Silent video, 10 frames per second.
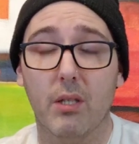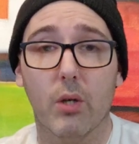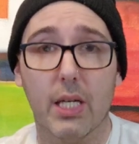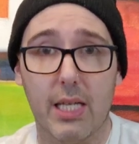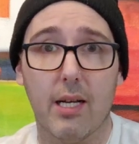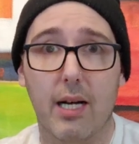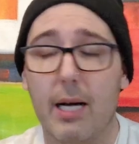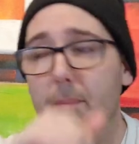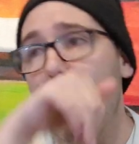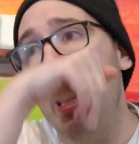
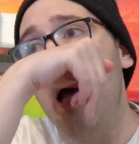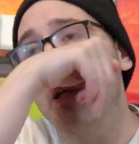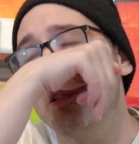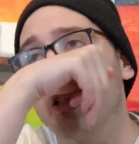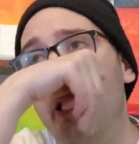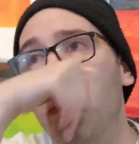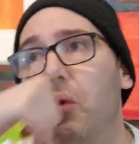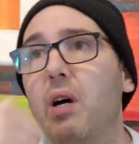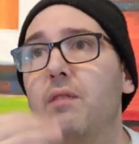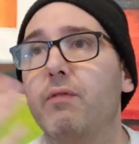Kalorik.com.
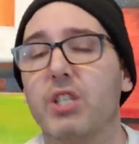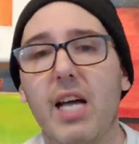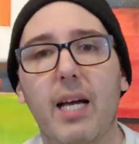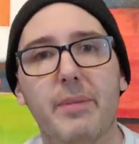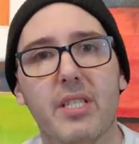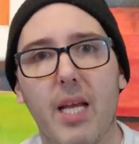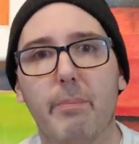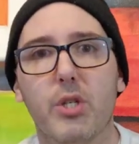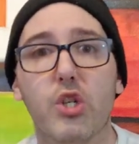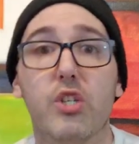So for times and
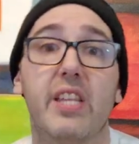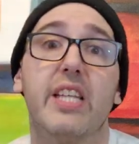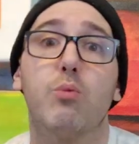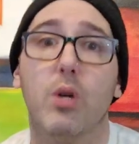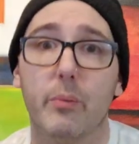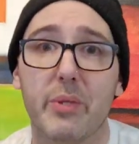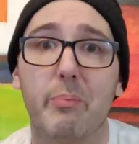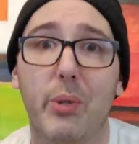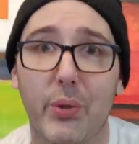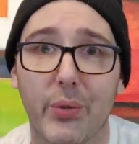temperatures, that's where it was
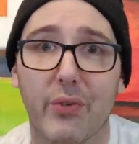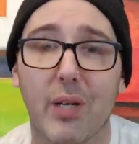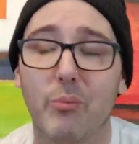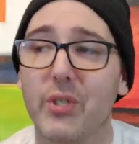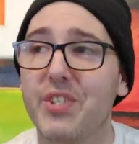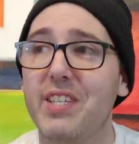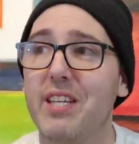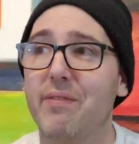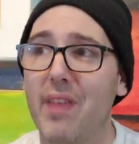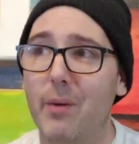pulled from. We'll
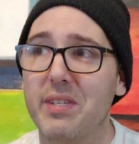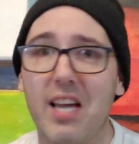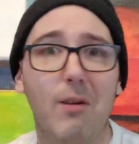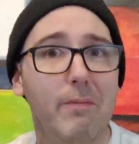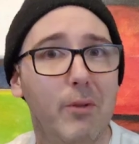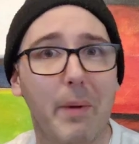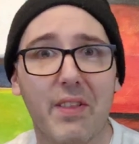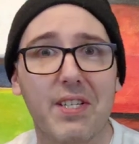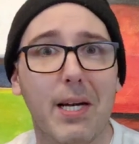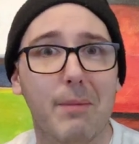see if that was helpful by
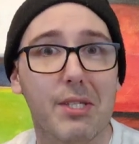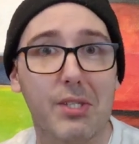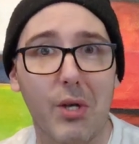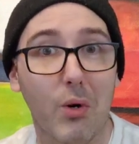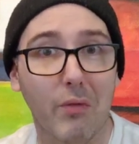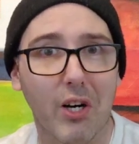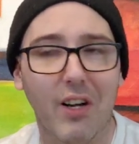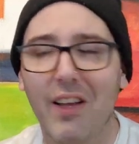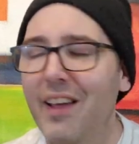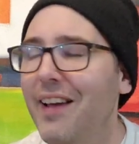the time this is over.